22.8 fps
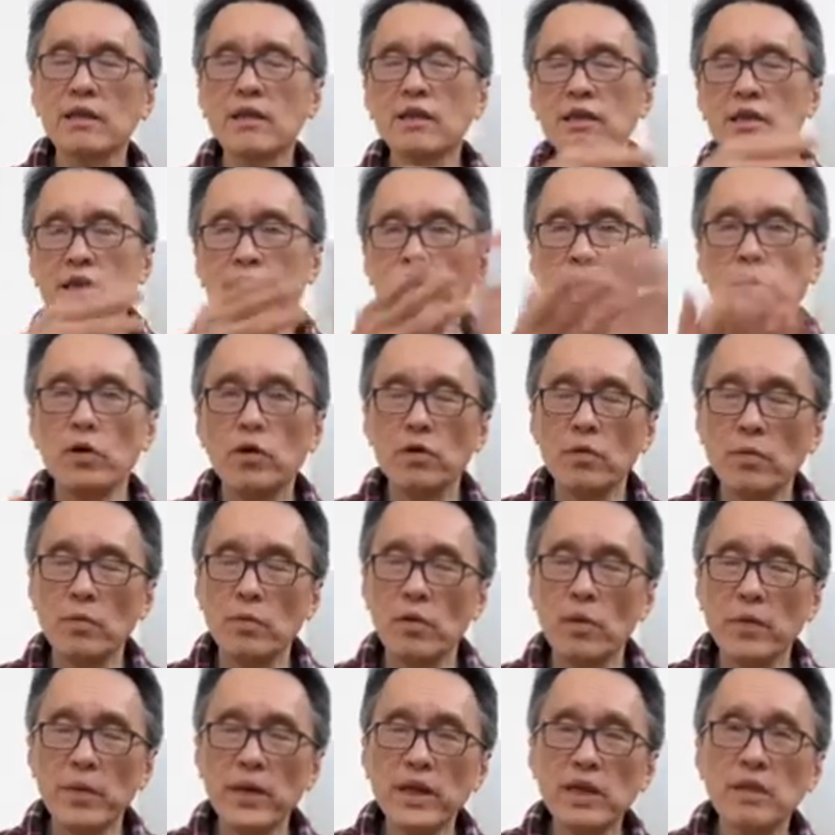support
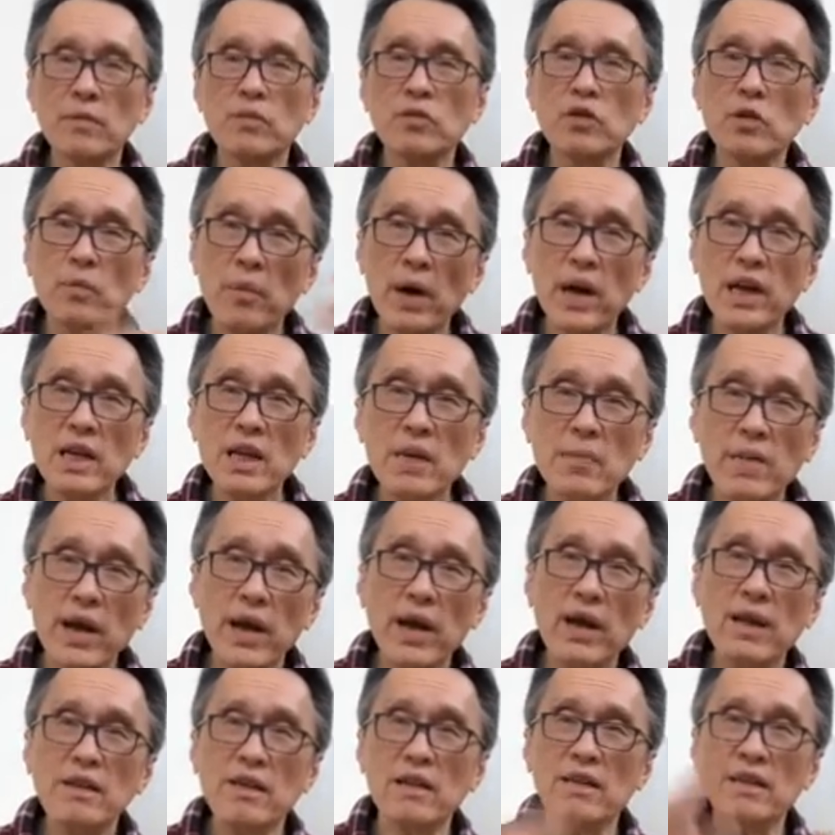momentum. So body
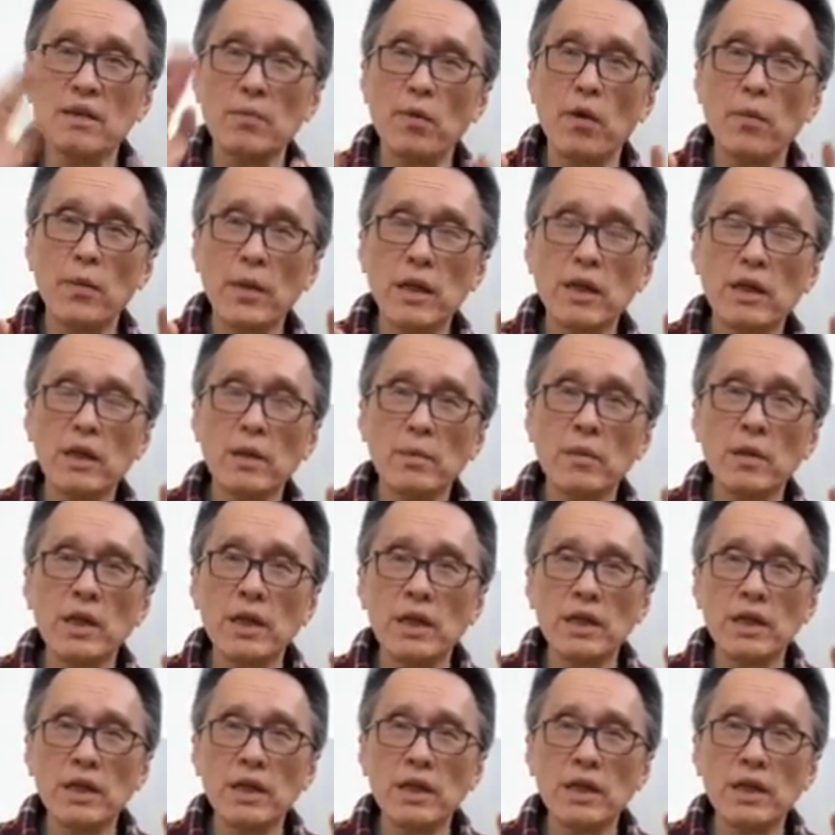mechanics and momentum